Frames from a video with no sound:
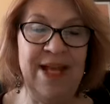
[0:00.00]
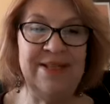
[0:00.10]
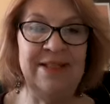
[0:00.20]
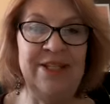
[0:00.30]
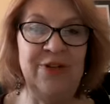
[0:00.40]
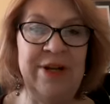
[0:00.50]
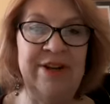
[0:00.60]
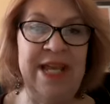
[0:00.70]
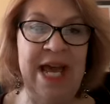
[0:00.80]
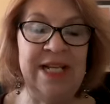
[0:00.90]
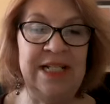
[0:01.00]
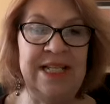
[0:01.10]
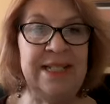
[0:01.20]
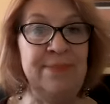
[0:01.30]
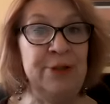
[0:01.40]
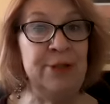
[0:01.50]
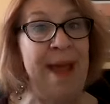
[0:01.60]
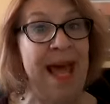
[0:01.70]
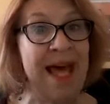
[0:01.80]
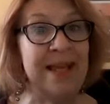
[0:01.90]
as a literary analyst to pull
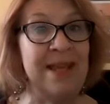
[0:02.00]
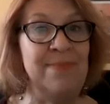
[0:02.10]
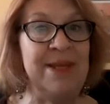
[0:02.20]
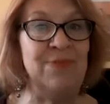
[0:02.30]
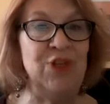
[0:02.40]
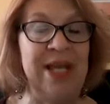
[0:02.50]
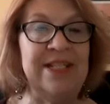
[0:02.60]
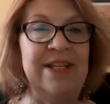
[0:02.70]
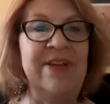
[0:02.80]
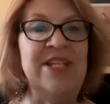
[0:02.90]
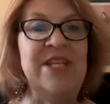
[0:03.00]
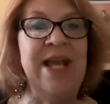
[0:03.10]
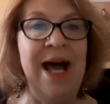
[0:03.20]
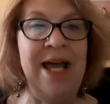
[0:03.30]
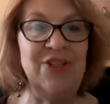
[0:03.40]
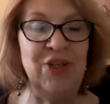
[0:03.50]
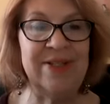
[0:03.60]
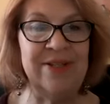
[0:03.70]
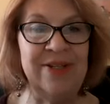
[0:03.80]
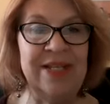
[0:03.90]
back and be objective and not
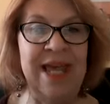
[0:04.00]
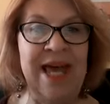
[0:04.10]
just look